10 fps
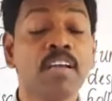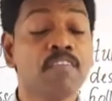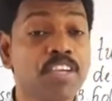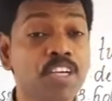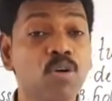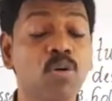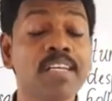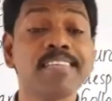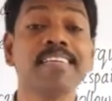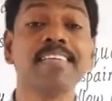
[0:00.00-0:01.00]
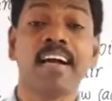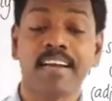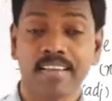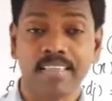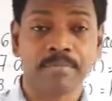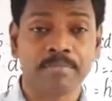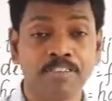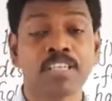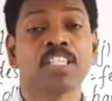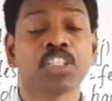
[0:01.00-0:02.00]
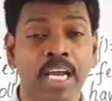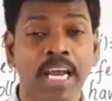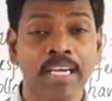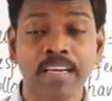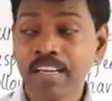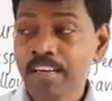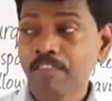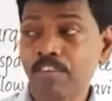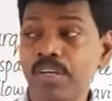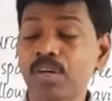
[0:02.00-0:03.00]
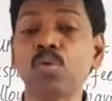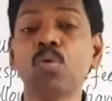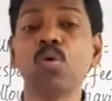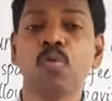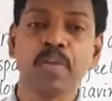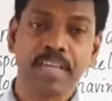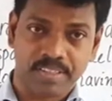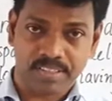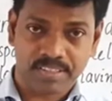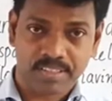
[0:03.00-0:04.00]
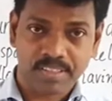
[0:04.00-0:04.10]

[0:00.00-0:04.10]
we go and sit under them for the shade, for the cool wind.